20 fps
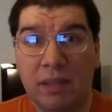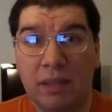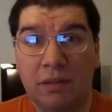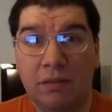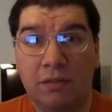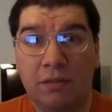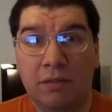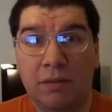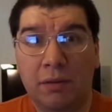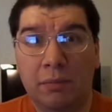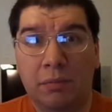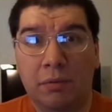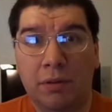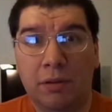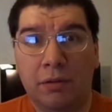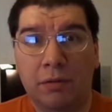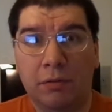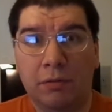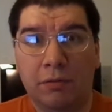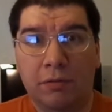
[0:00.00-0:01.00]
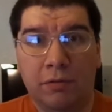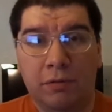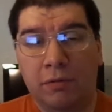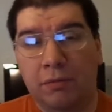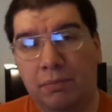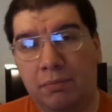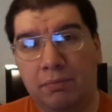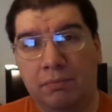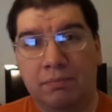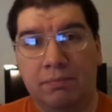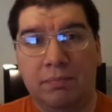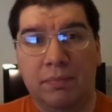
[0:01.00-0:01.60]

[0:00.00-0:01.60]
and several others.